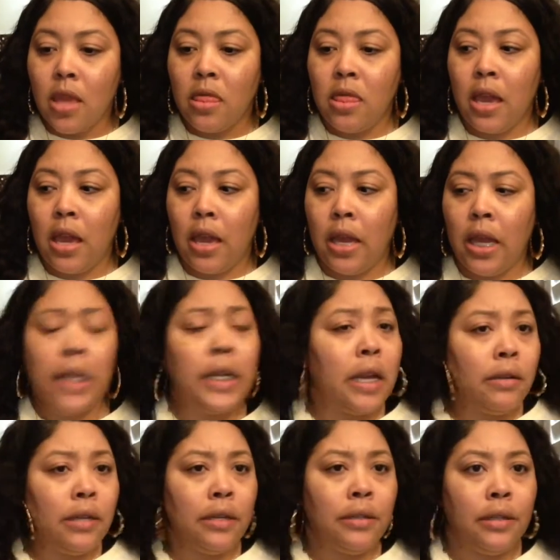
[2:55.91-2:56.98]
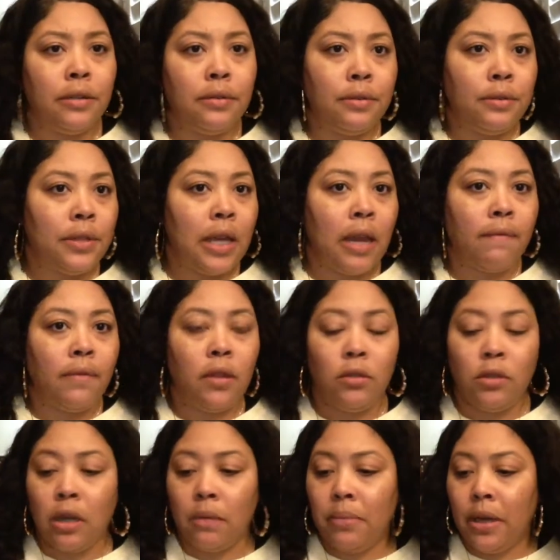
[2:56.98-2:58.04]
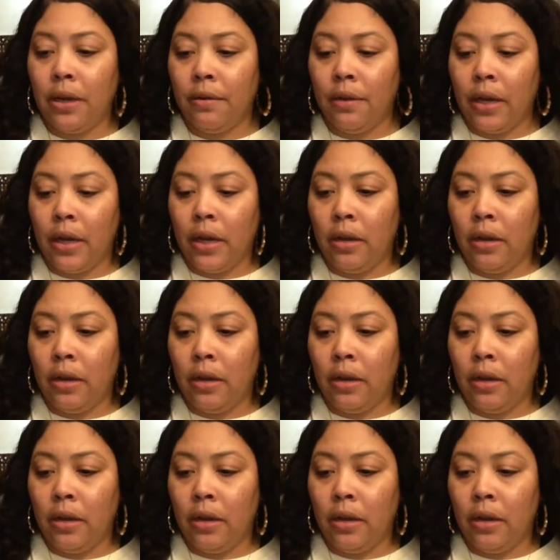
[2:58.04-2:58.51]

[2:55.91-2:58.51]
in downtown Santa Cruz, they have a little shopping area,